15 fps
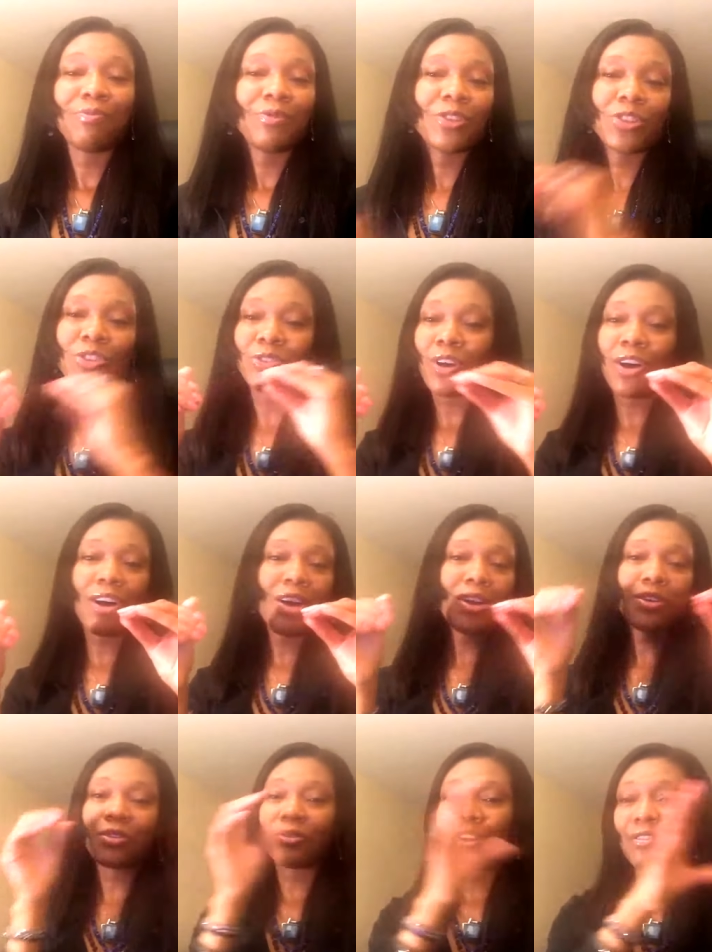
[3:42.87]

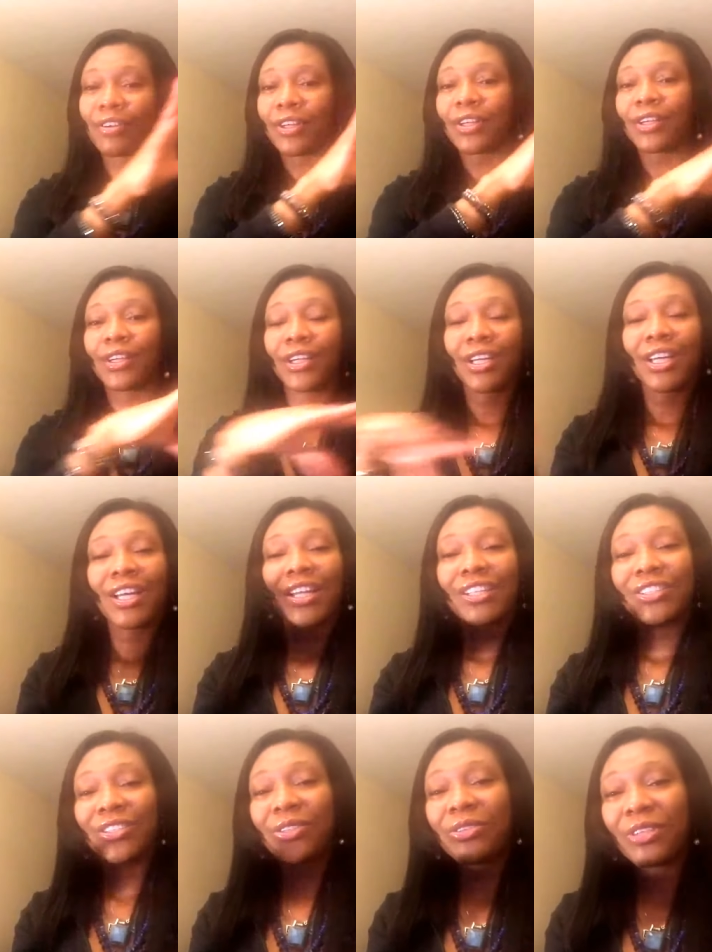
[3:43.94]
strong river. There's a